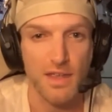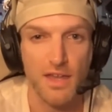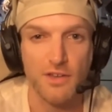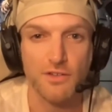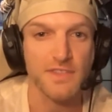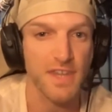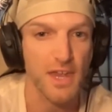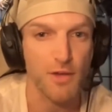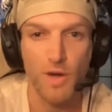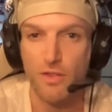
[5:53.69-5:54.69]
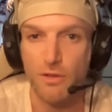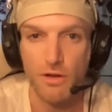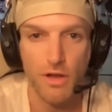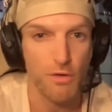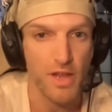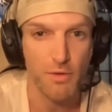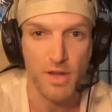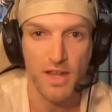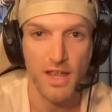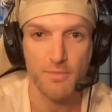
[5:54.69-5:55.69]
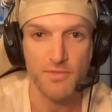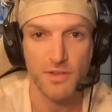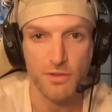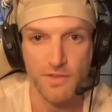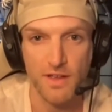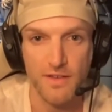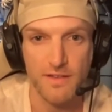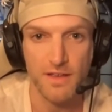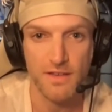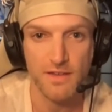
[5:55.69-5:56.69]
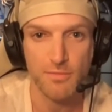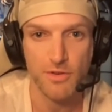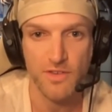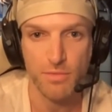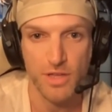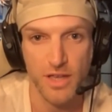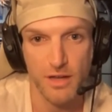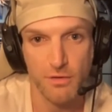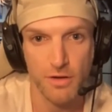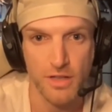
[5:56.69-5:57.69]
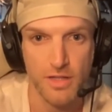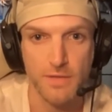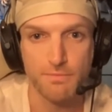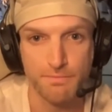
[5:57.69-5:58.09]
understand where they're going when it comes to those kinds of customers and plan accordingly.